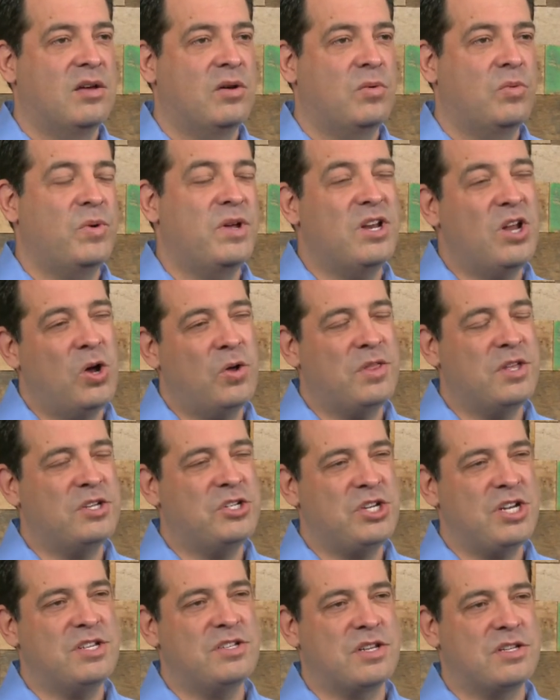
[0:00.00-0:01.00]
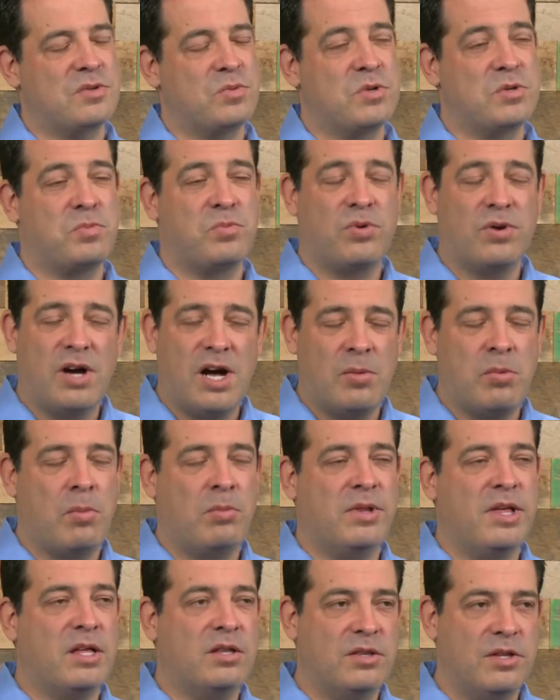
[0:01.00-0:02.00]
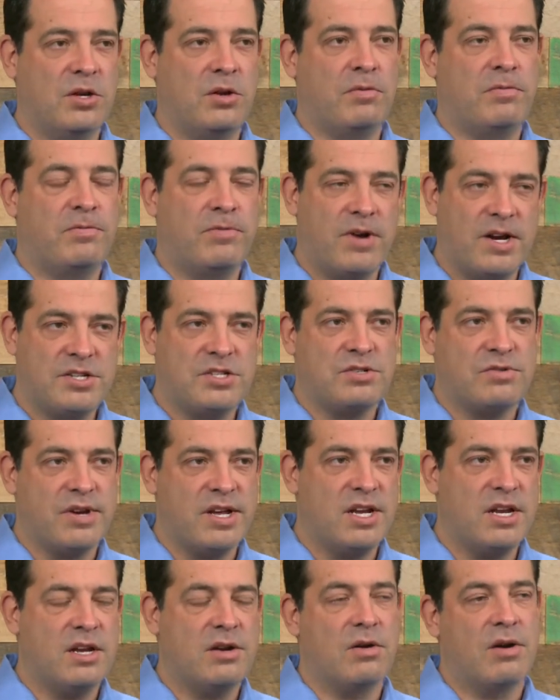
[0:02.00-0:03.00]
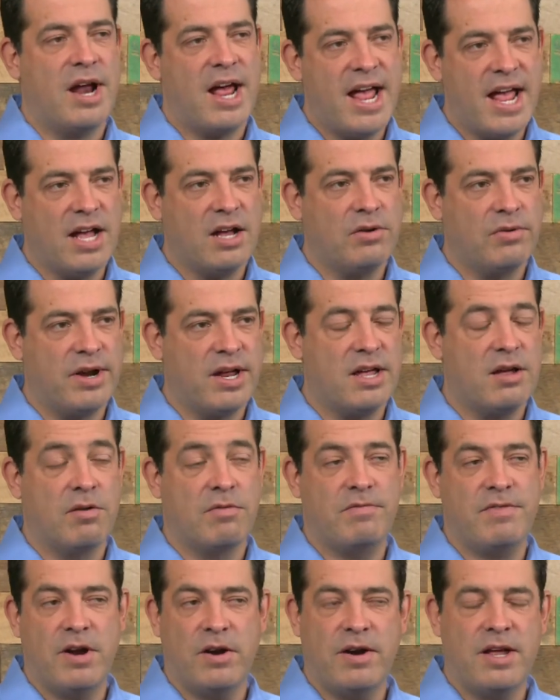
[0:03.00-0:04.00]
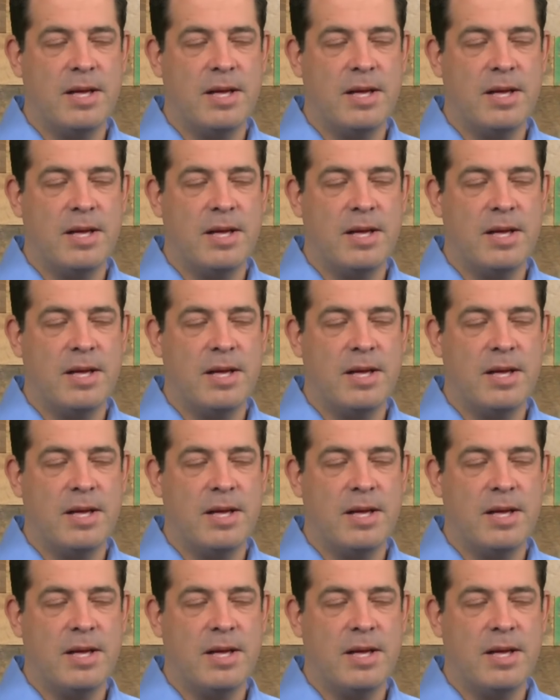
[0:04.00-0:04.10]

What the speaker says: We know that Jesus was probably a little frustrated or angry or very